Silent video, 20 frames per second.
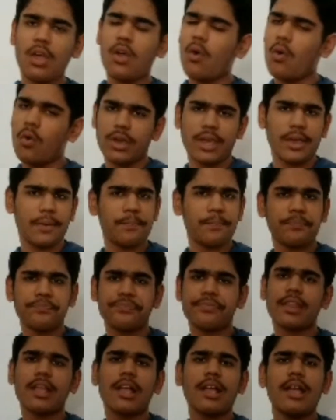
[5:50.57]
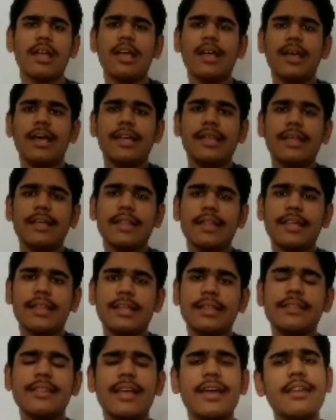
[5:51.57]
Okay.
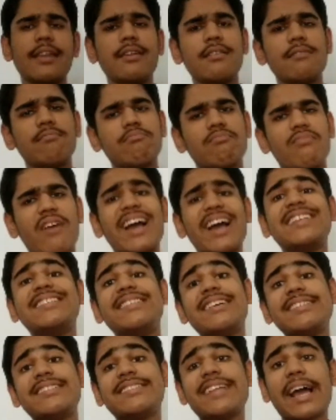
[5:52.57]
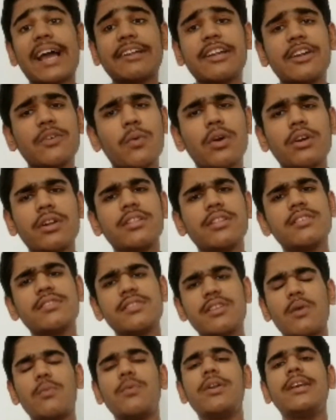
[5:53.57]
Then why is there stagnant water in the
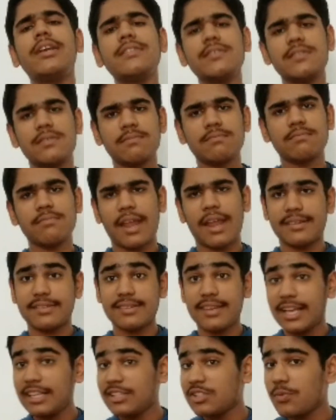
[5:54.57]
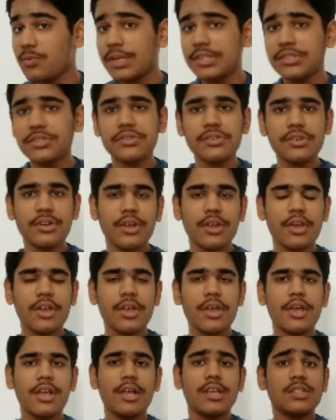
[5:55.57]
surroundings? That is the next question.
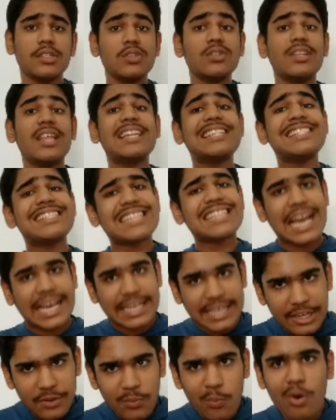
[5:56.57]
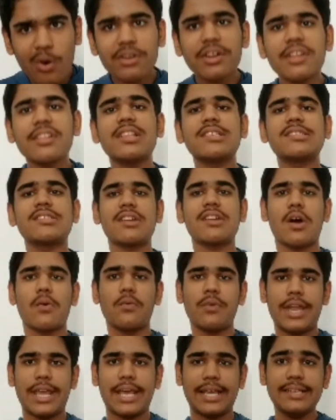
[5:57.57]
So there is stagnant water in the
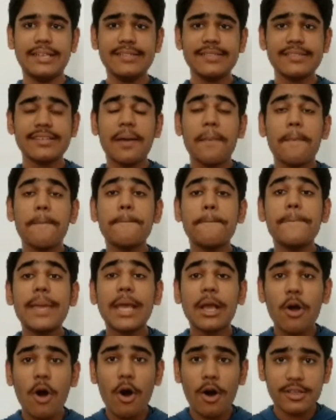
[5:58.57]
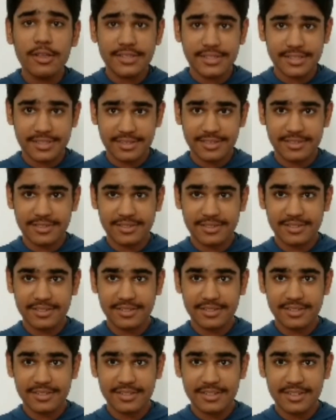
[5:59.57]
surroundings because
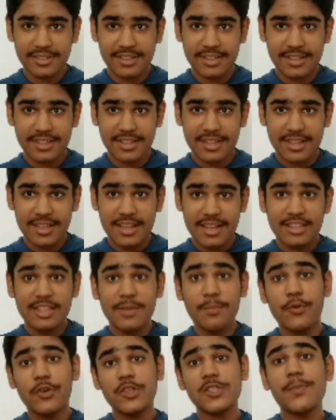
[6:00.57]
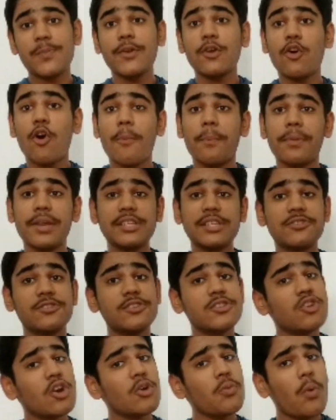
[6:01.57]
the municipal corporation
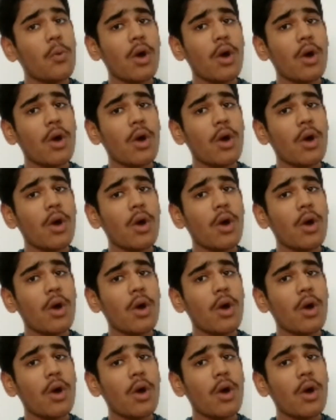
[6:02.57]
is not